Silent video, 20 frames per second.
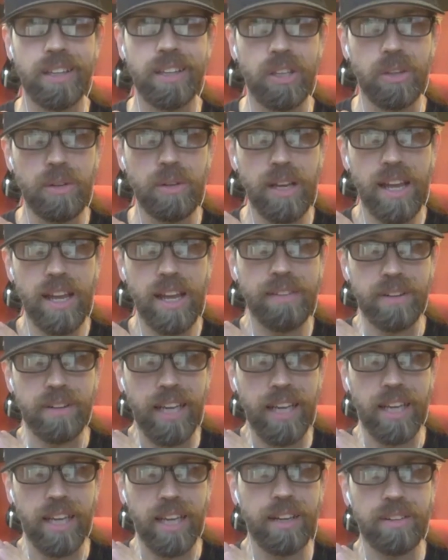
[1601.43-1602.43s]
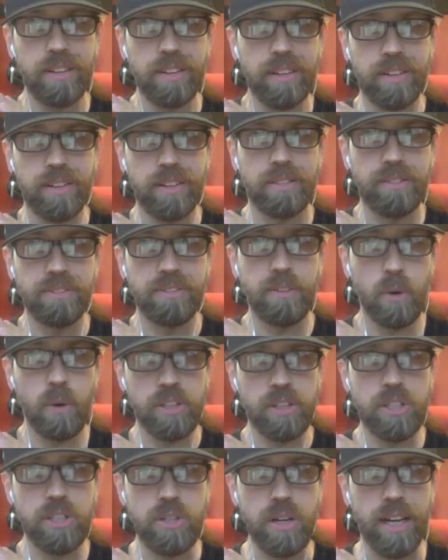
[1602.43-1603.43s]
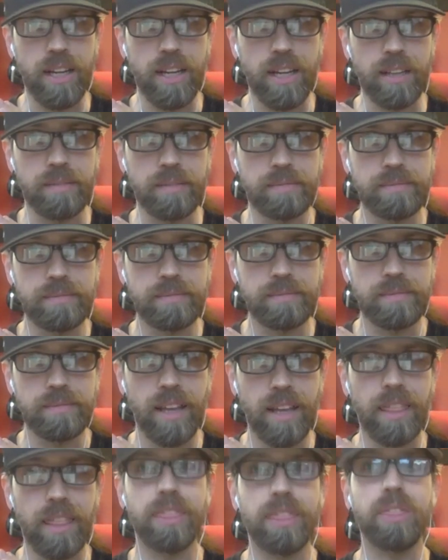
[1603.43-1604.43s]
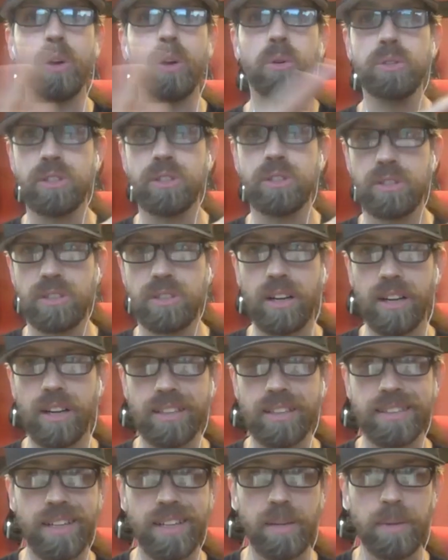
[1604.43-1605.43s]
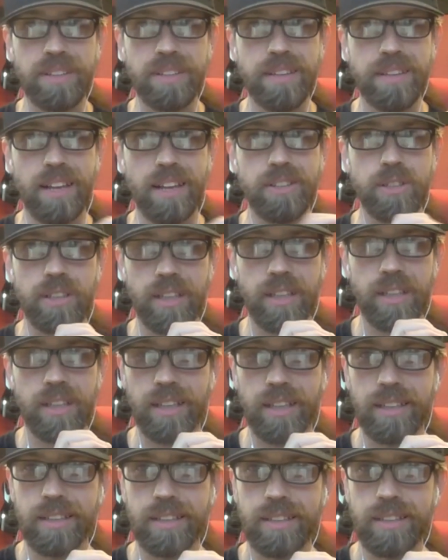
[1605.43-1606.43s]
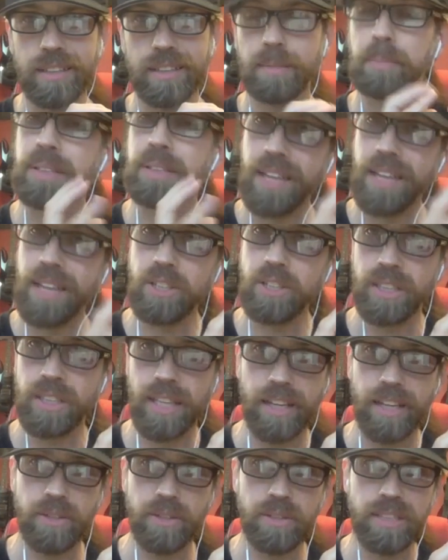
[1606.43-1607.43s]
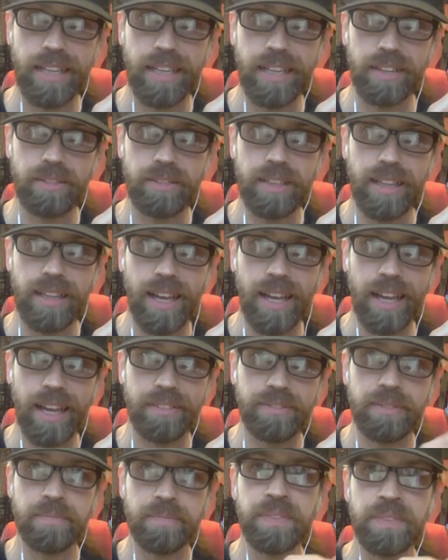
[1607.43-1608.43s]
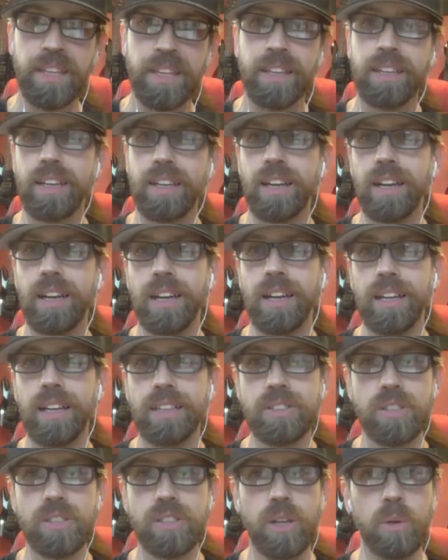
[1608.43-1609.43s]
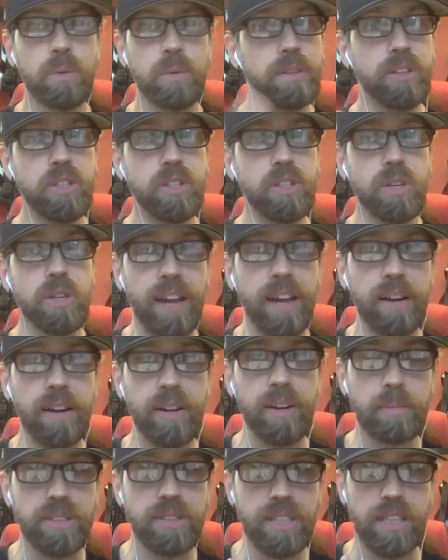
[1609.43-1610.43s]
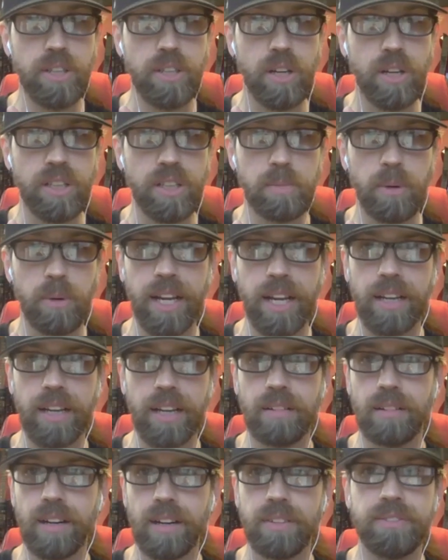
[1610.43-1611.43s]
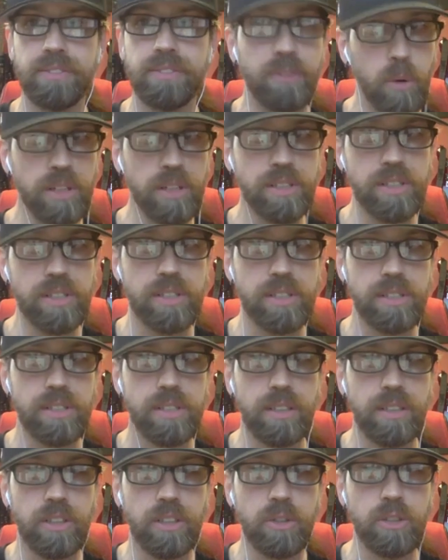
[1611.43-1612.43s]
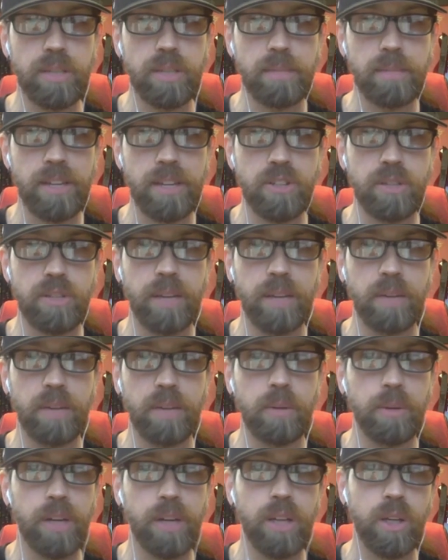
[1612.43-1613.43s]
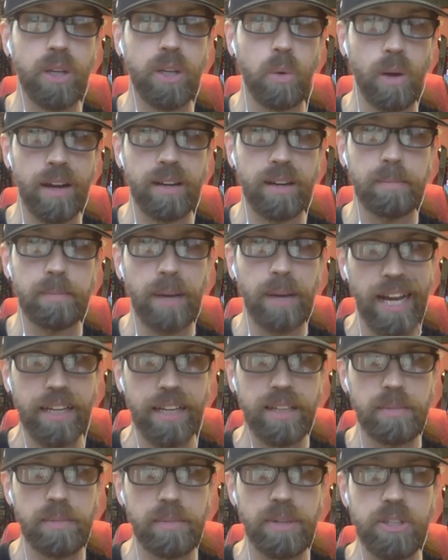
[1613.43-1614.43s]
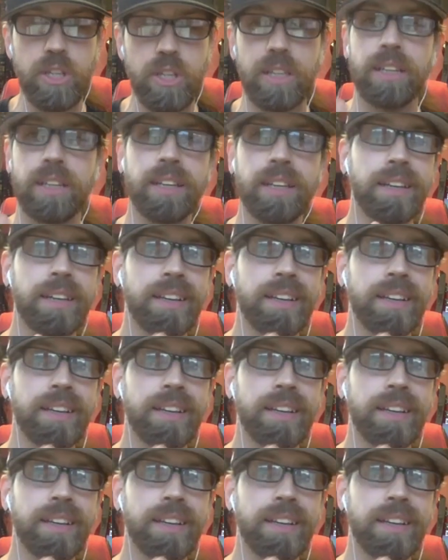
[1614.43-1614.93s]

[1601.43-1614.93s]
you never get force training. And those are dogs that are potentially potentially dangerous later in life. Uh-huh. Uh, so the two variables in a dog's brain are force is usually measured by what we call acquired bite inhibition,